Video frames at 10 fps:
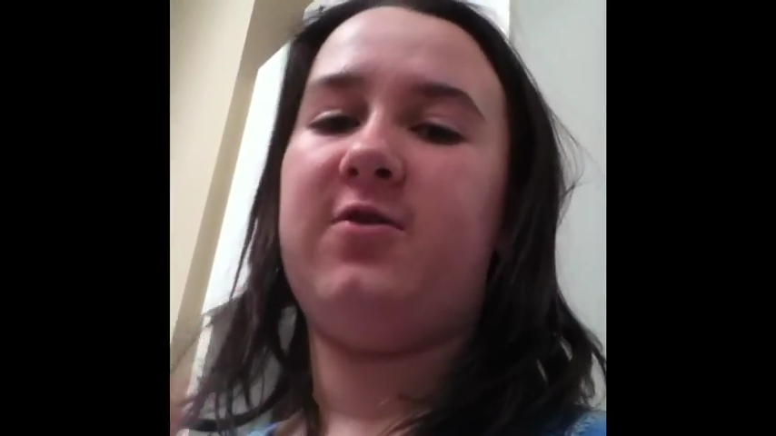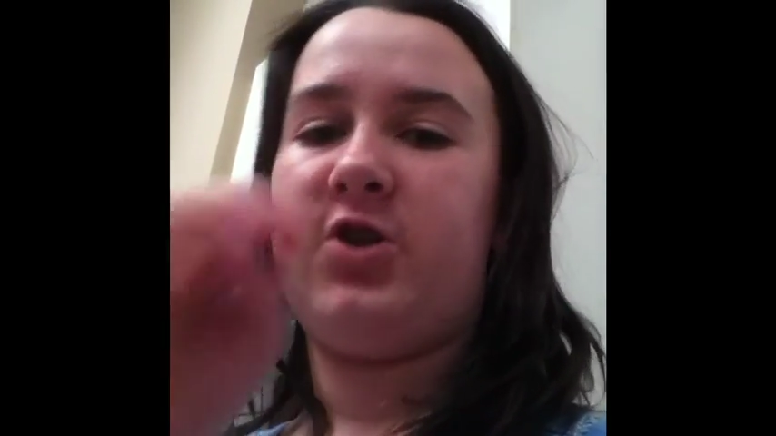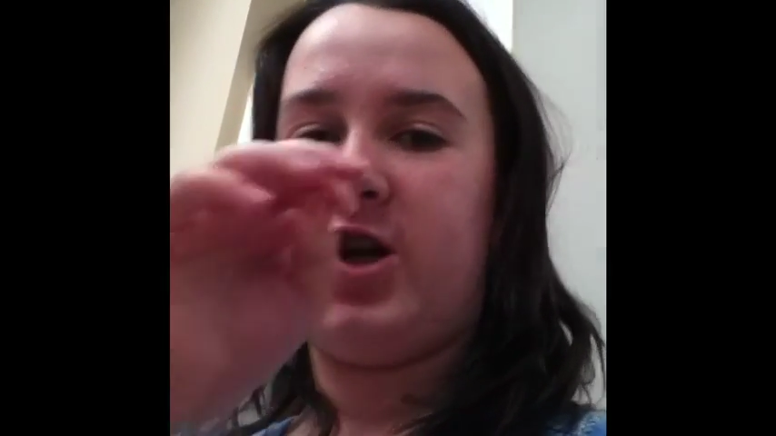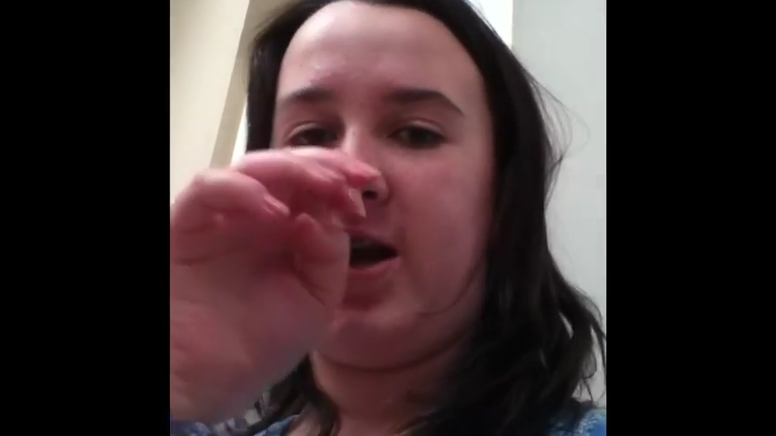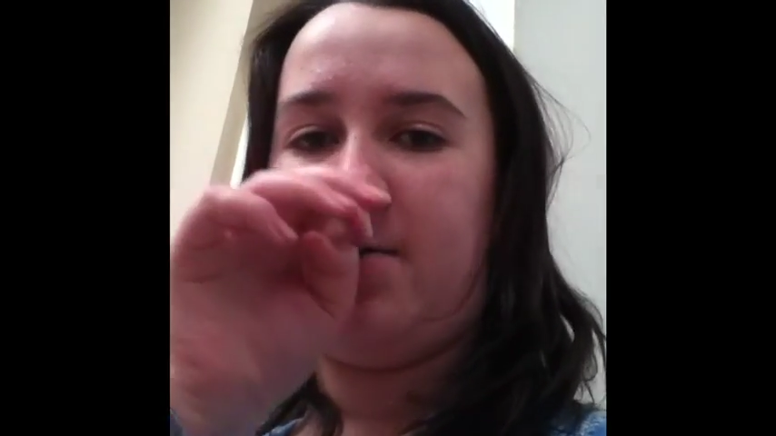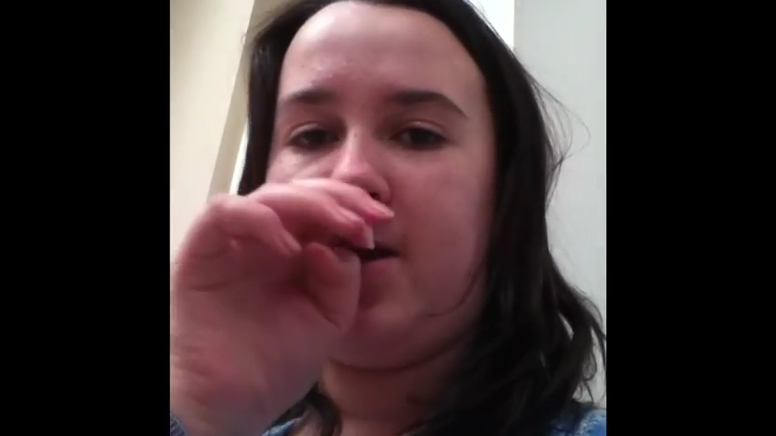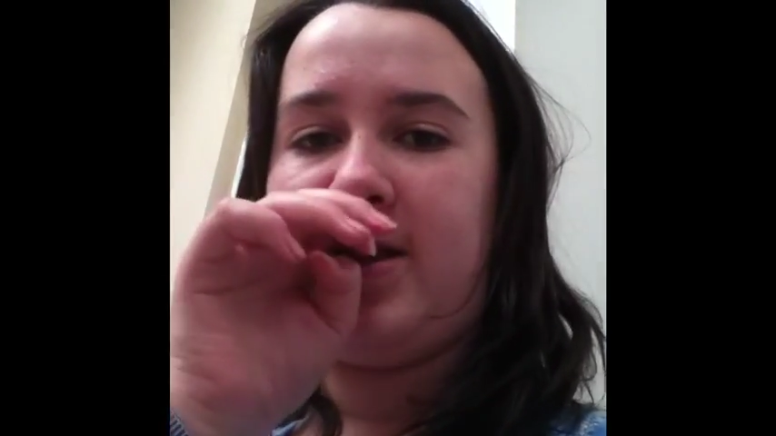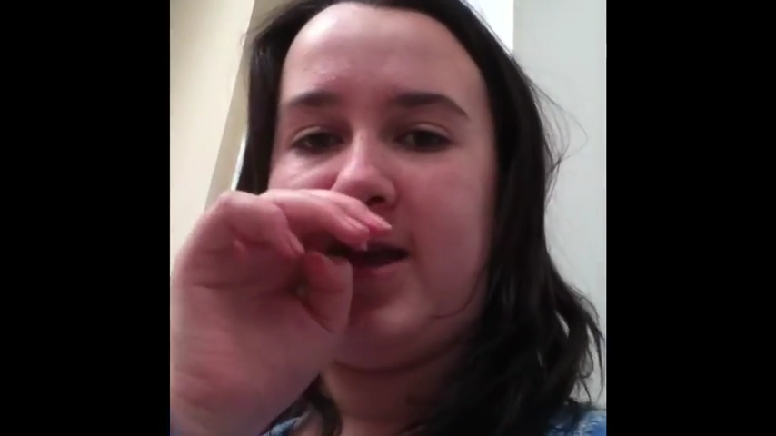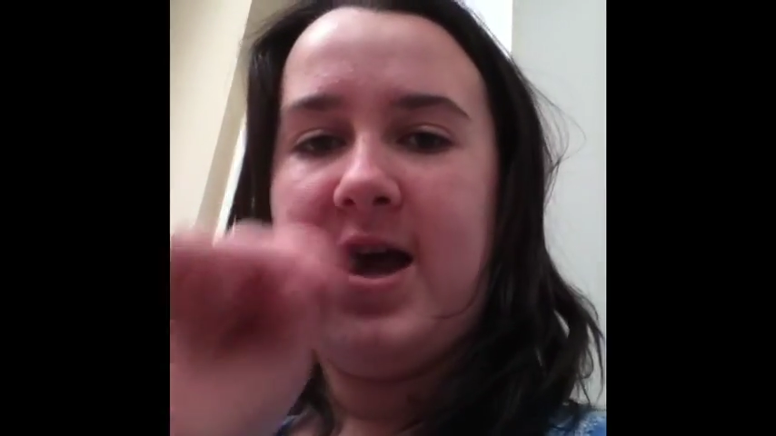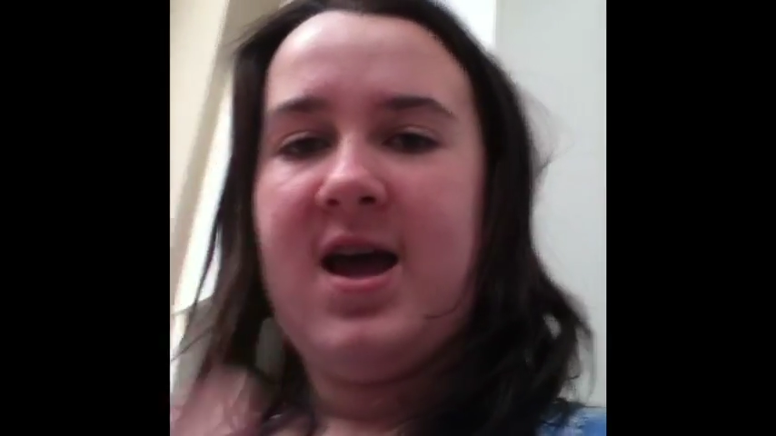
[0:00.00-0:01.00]
of string with
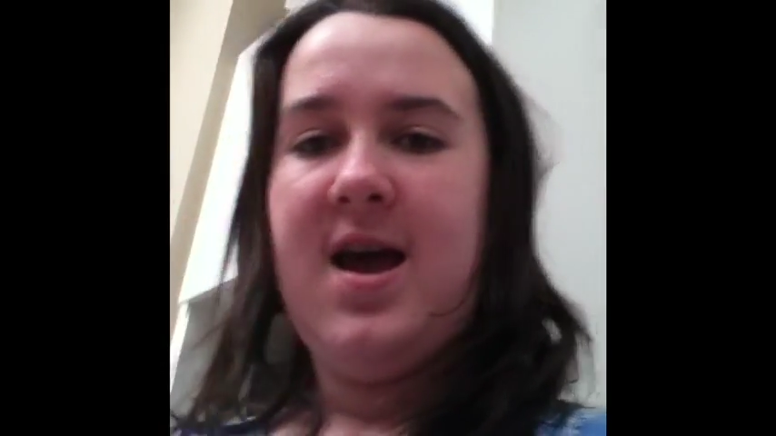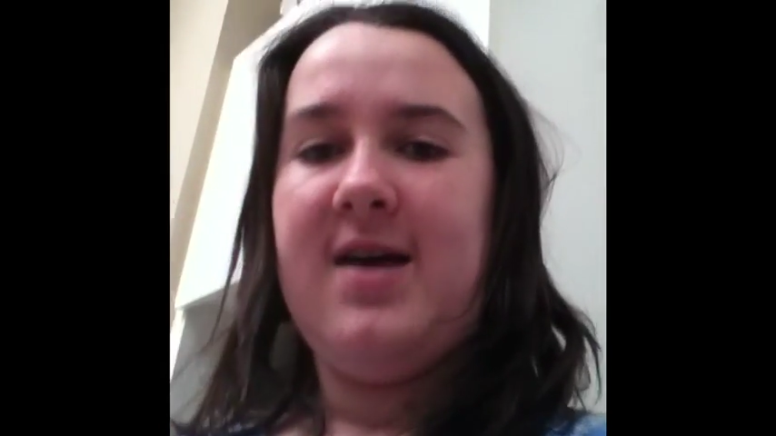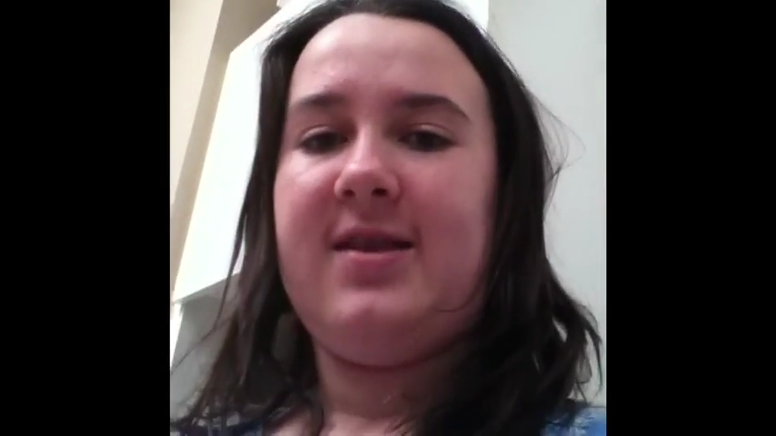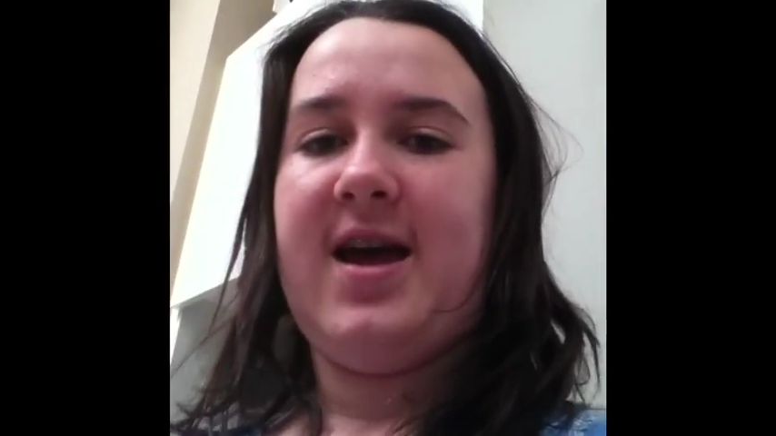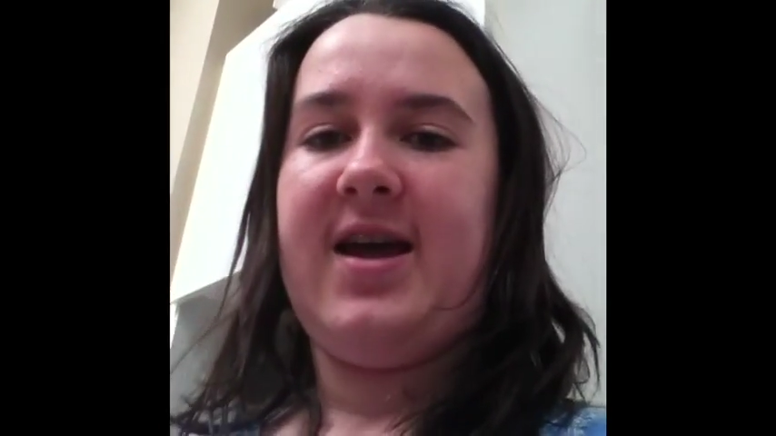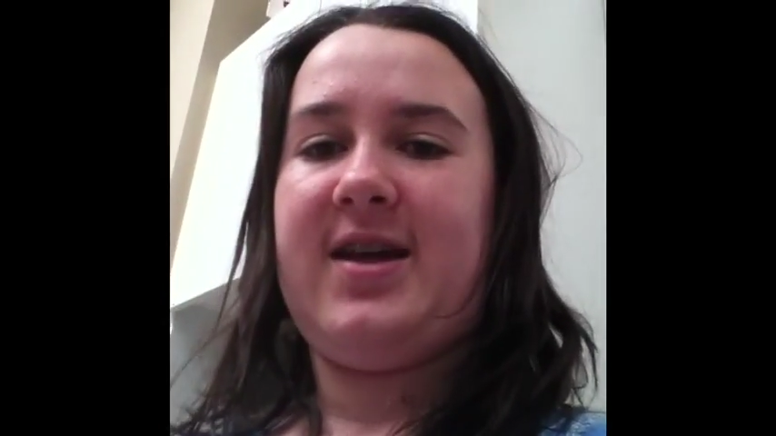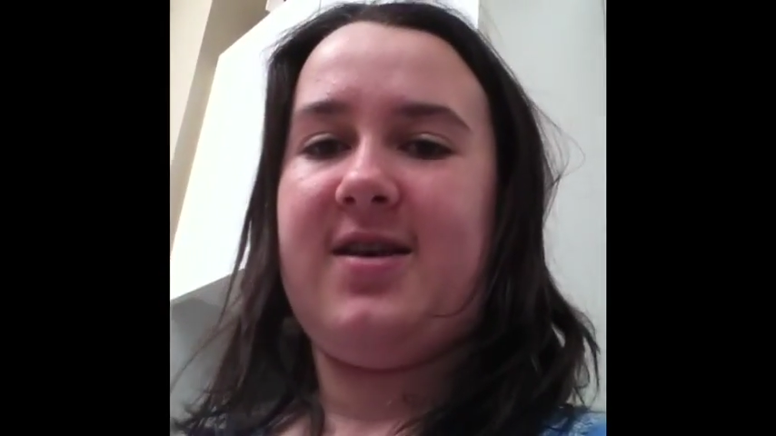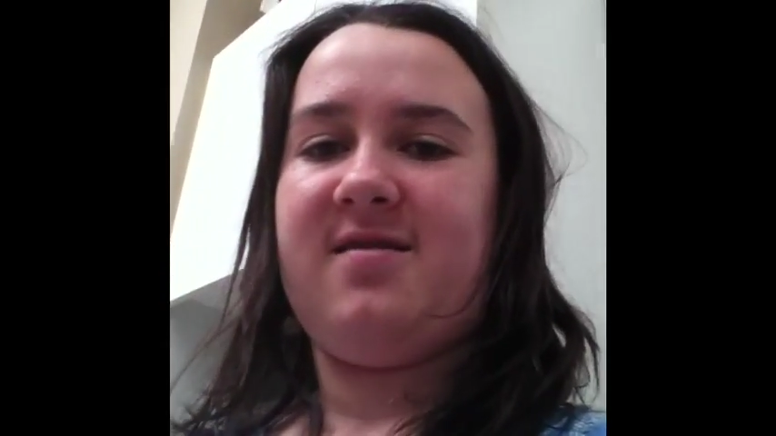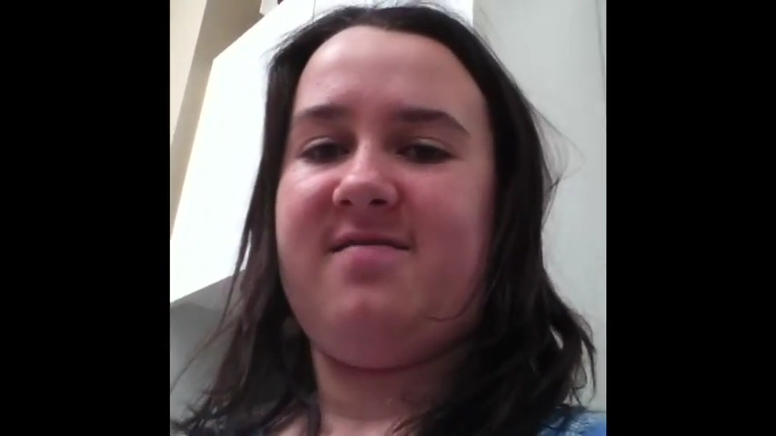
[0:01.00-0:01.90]
like